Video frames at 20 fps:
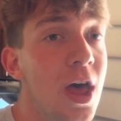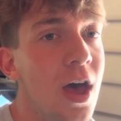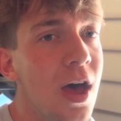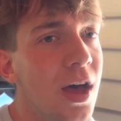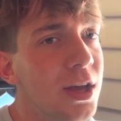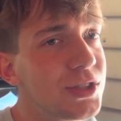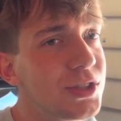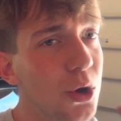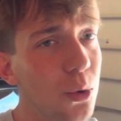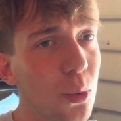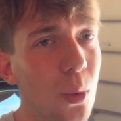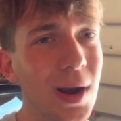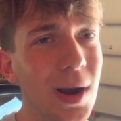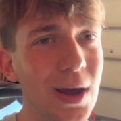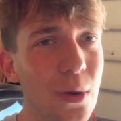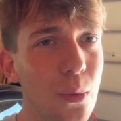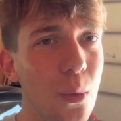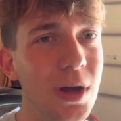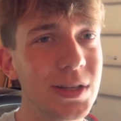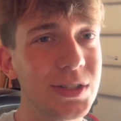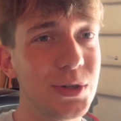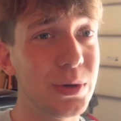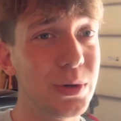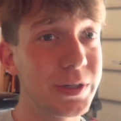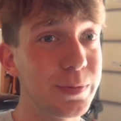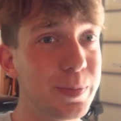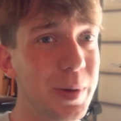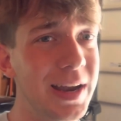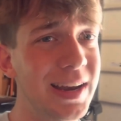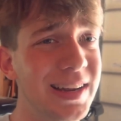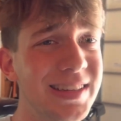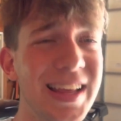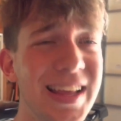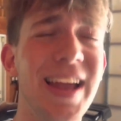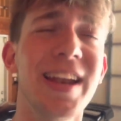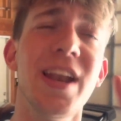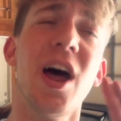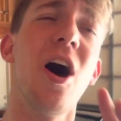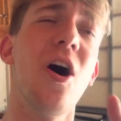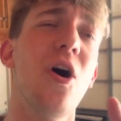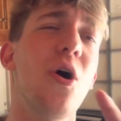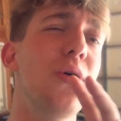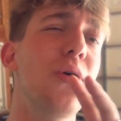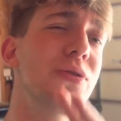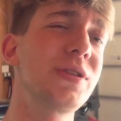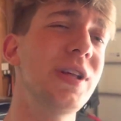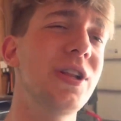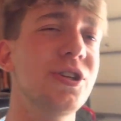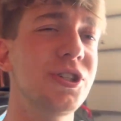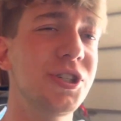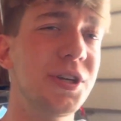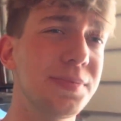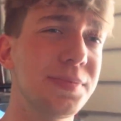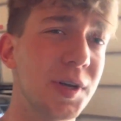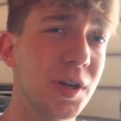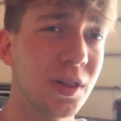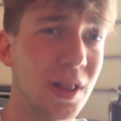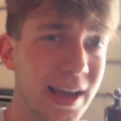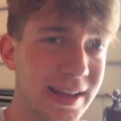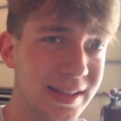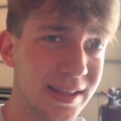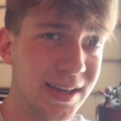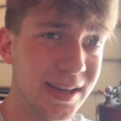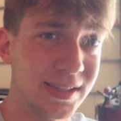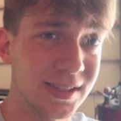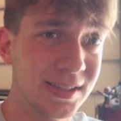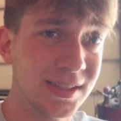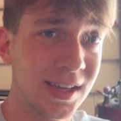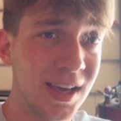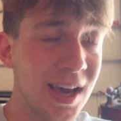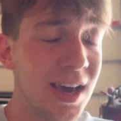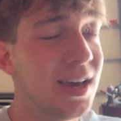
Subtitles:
So what I want to explain is that not all dealerships are like this.